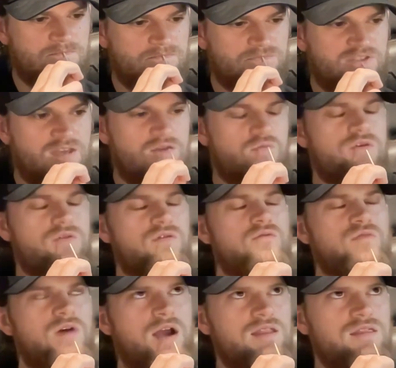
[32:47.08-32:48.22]
Like we were
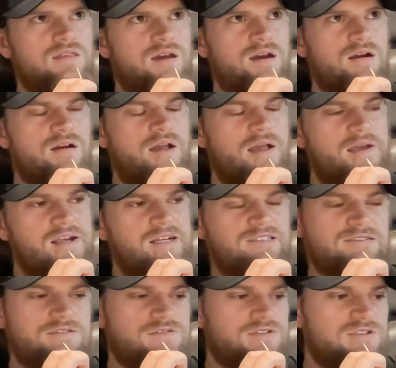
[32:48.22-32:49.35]
right there.
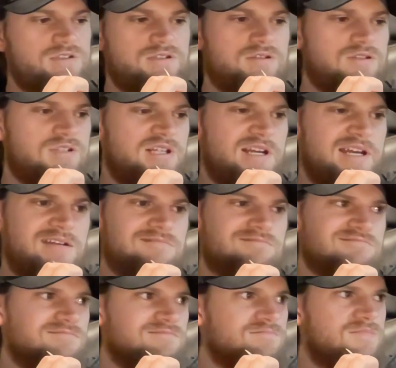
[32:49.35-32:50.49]
It was literally
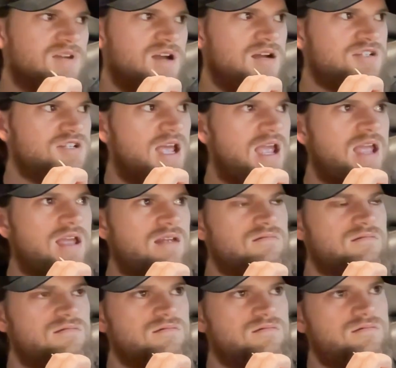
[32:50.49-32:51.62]
8
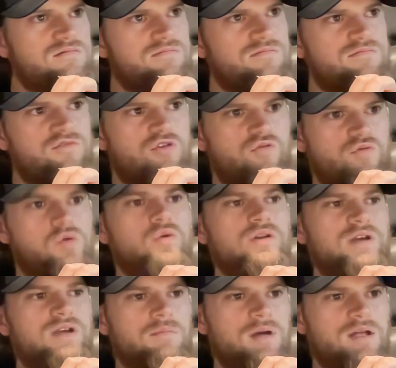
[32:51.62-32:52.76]

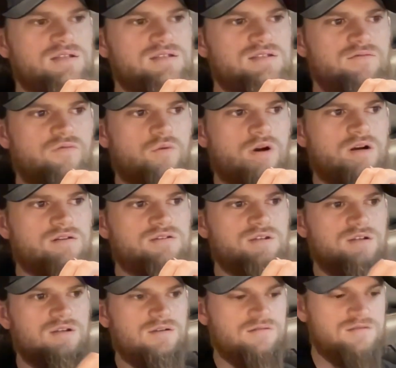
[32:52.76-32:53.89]
grueling months of work
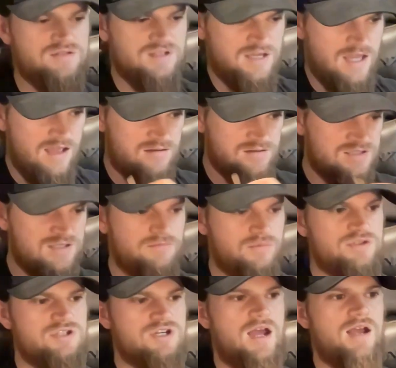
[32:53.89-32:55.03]
to get Simple
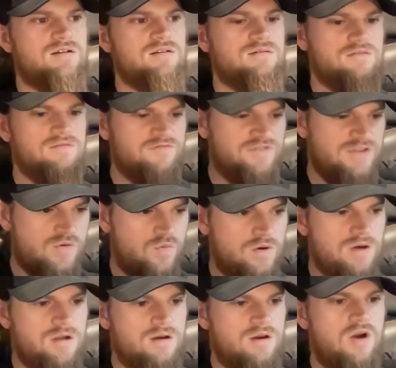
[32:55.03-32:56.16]
Check
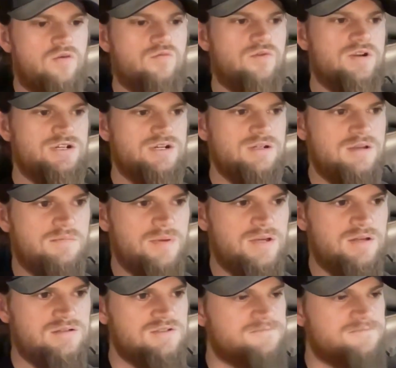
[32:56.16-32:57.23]
V1 originally built.